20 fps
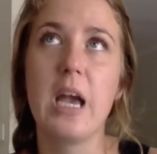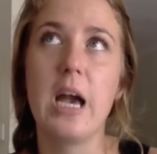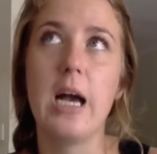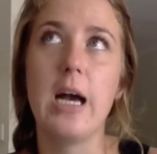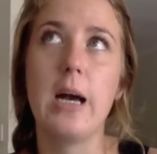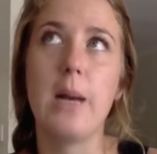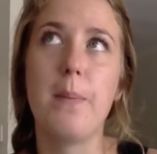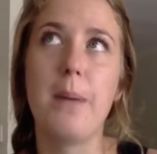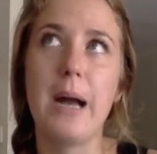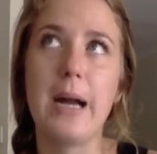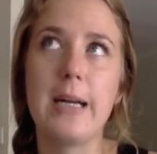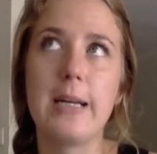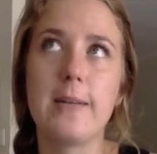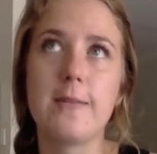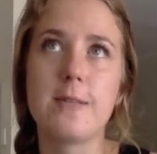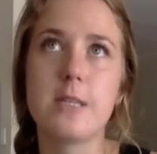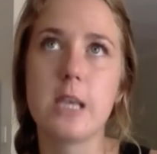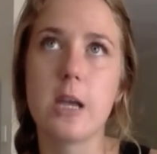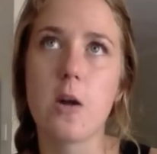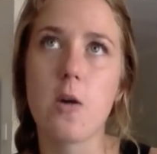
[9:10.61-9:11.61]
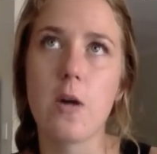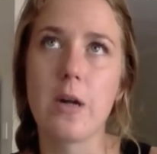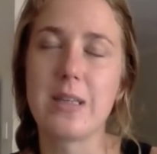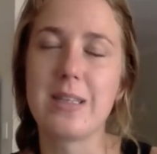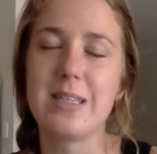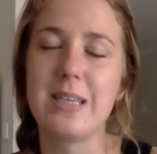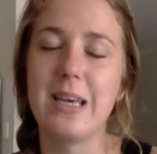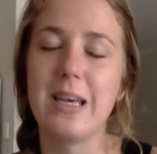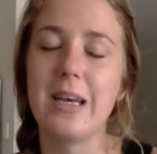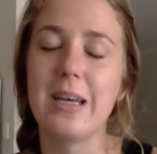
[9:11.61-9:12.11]
A packet of
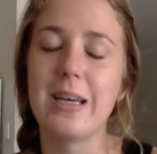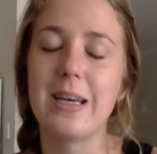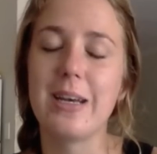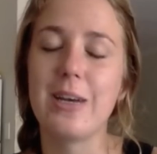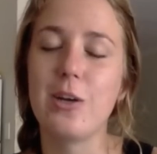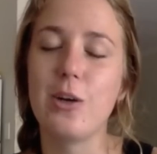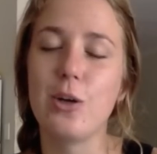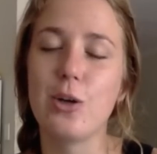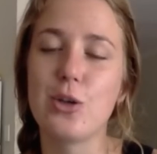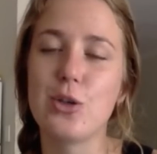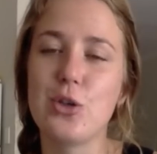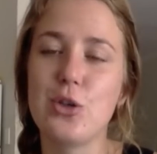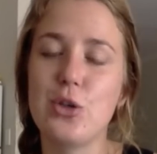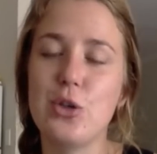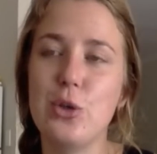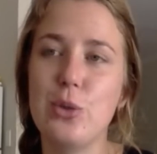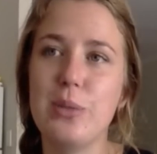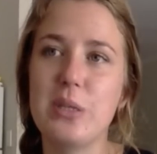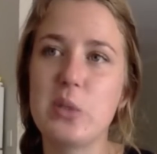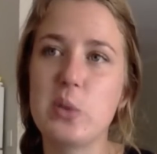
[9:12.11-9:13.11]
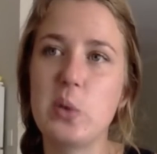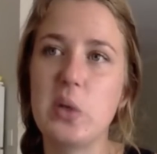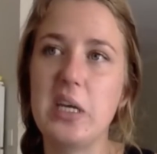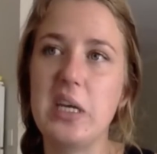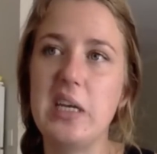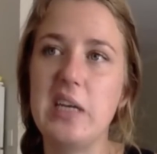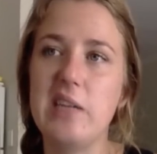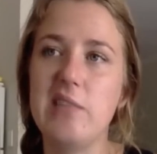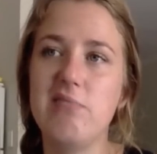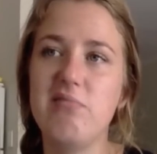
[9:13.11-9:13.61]
cigarettes here can cost you
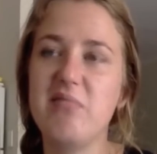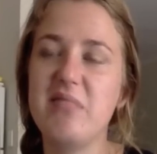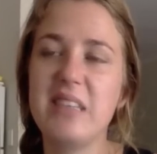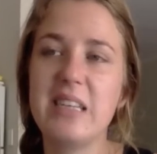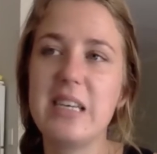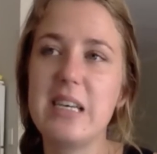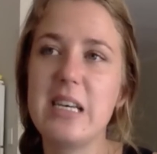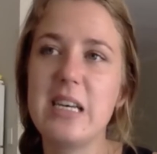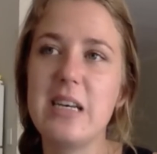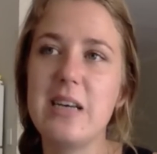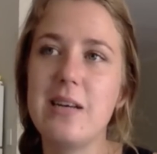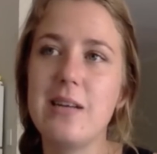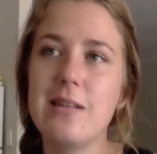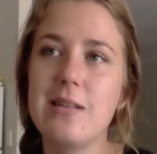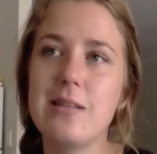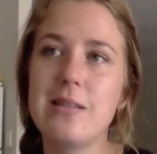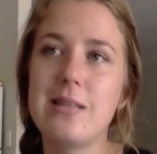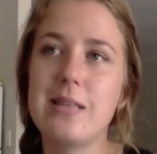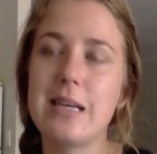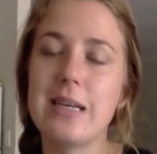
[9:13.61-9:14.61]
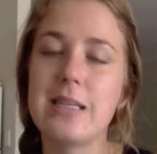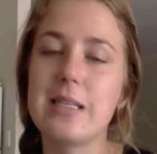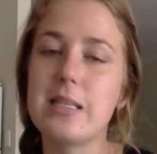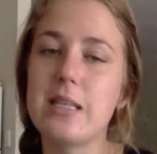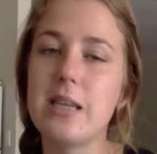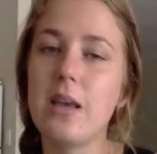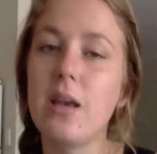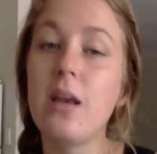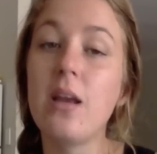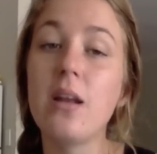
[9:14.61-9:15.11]
between
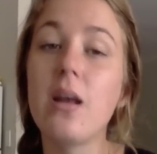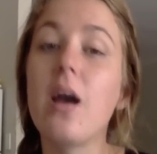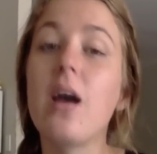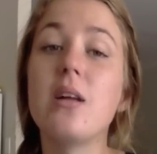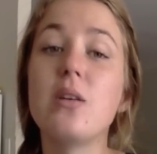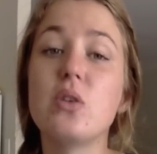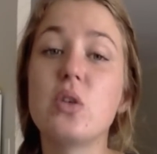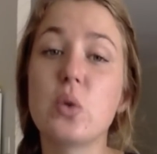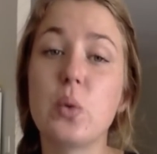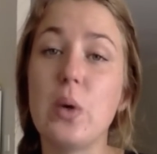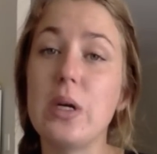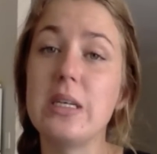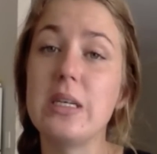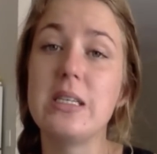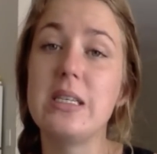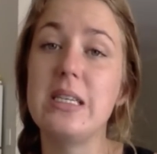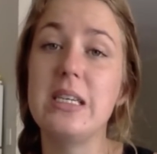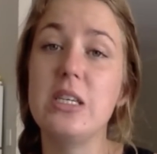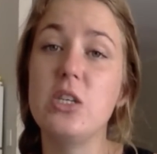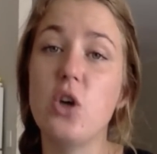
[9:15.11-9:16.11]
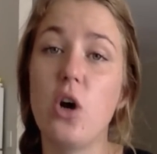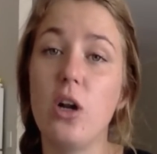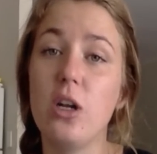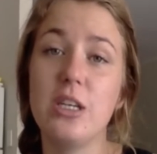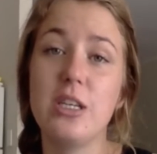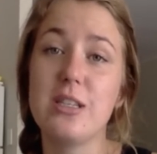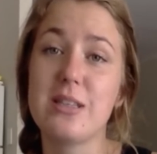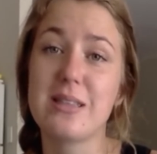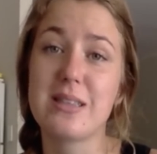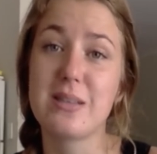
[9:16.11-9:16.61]
$16 and
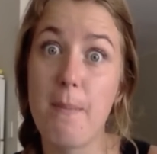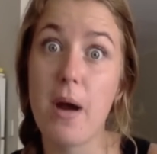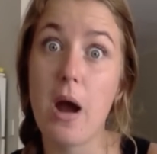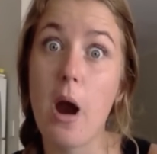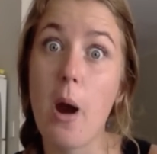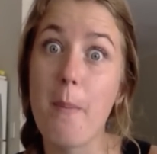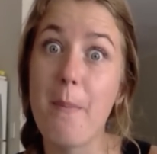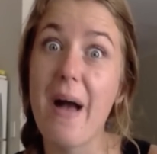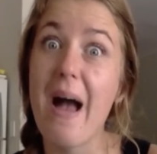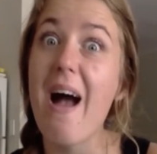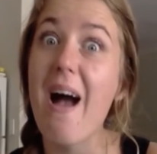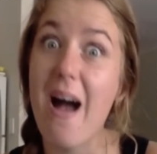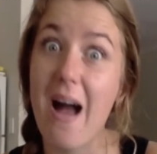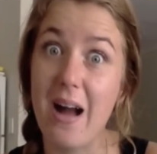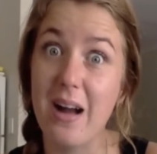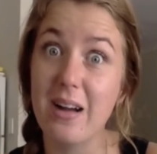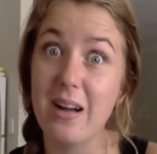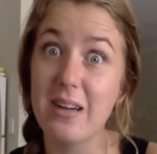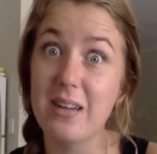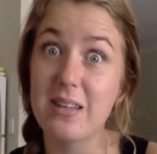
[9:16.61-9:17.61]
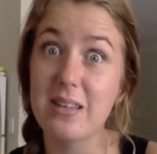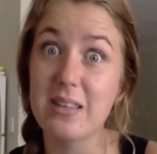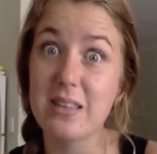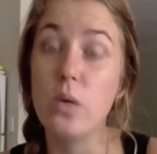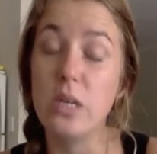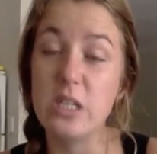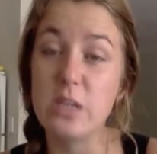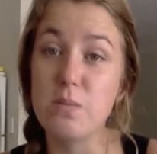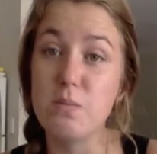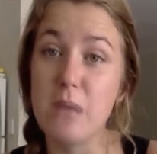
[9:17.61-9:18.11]
$20 per pack,
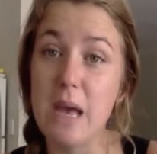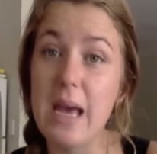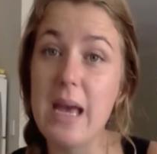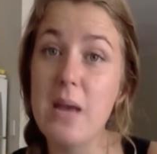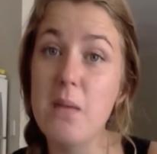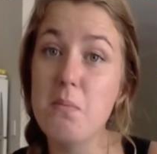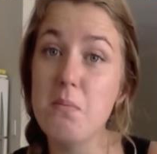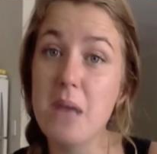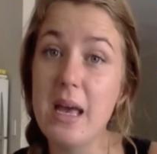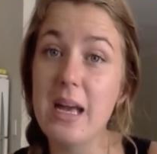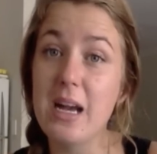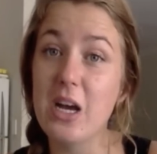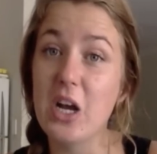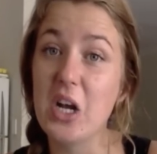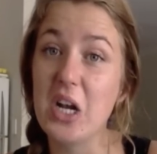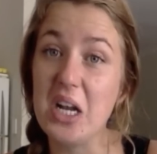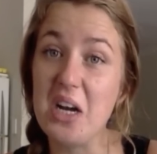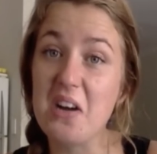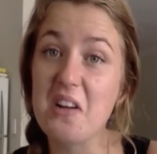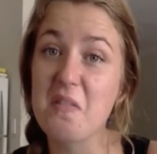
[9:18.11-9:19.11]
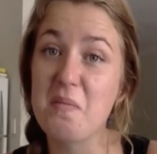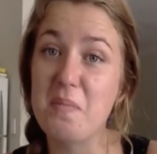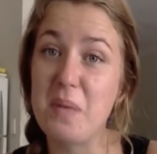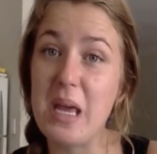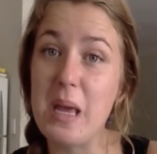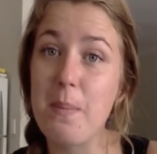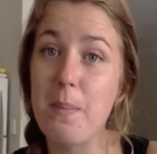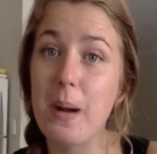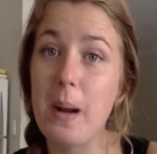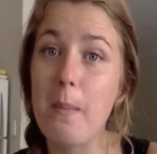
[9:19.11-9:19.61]
which may make a lot of
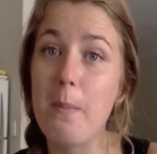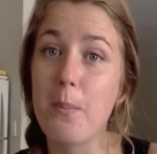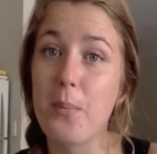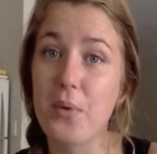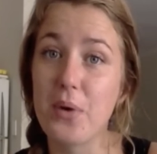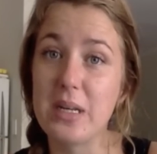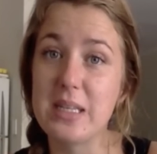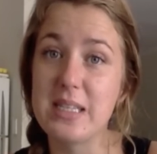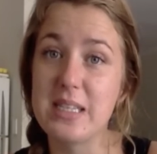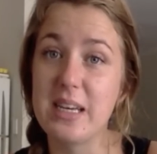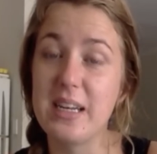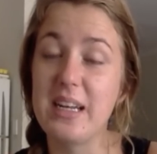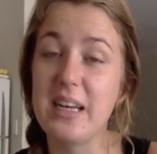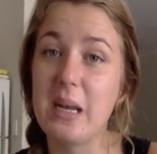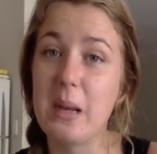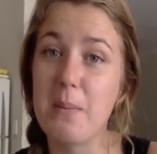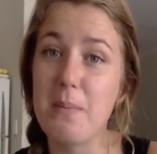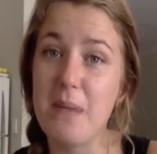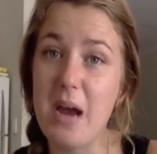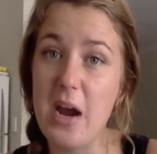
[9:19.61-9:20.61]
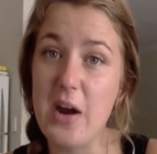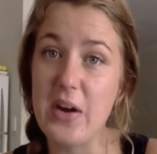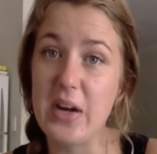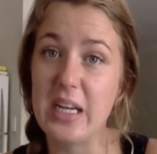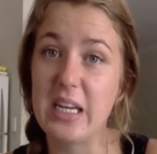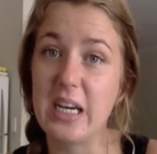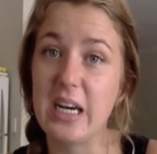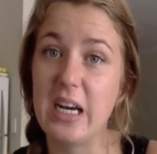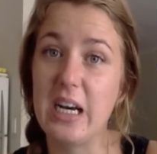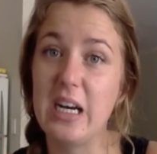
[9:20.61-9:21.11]
people in Britain and
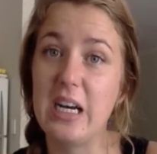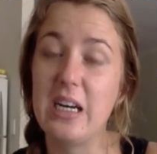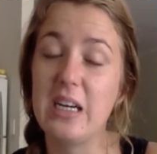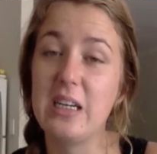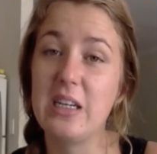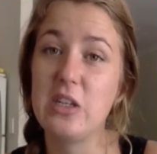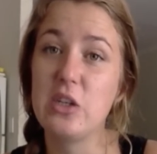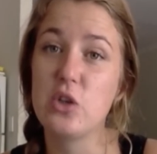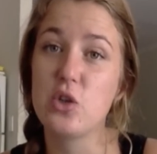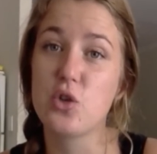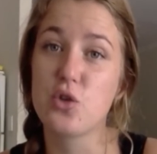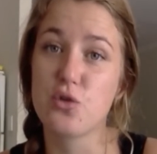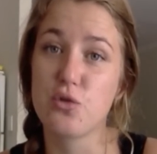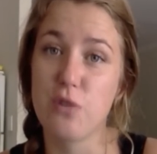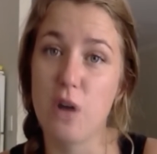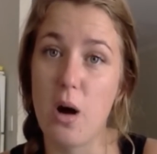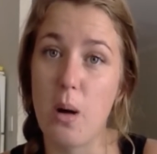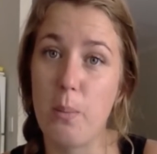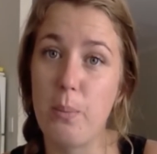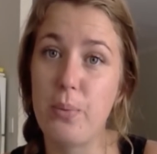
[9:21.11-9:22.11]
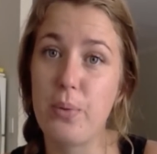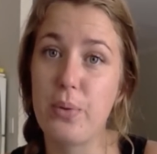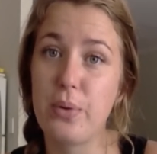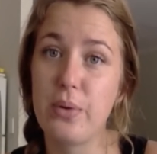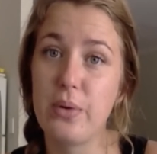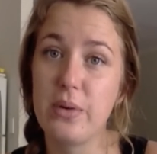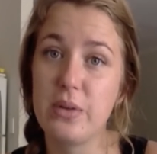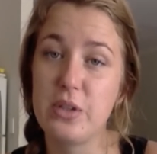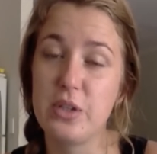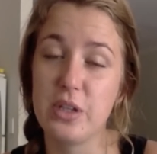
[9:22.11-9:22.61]
America drop
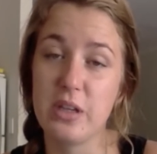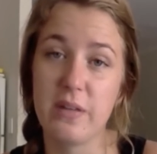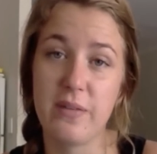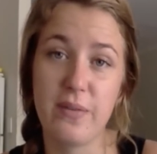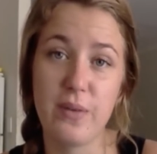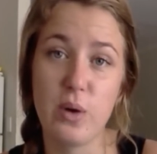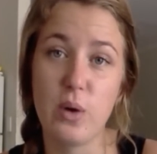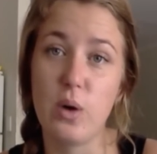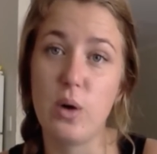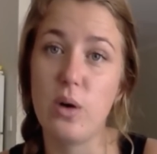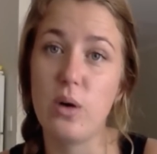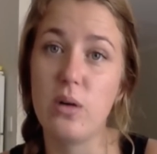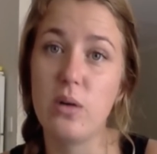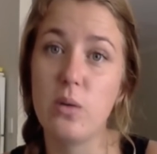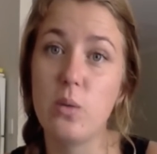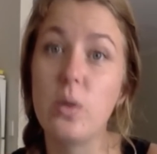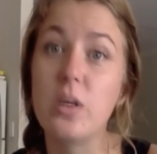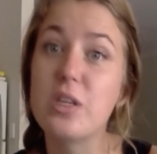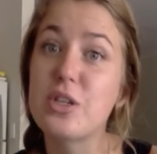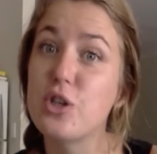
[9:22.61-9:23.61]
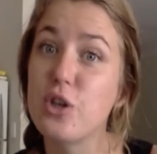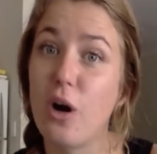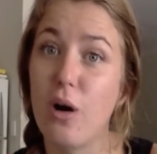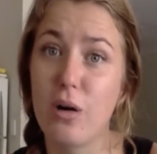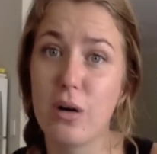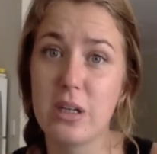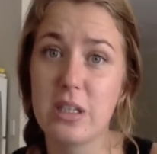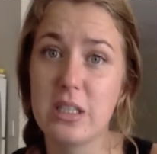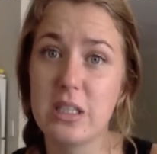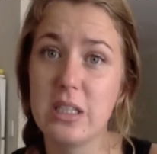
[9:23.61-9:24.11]
to the floor with
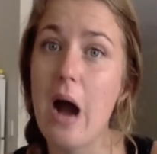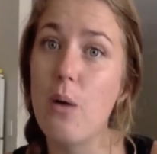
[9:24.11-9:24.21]
shock.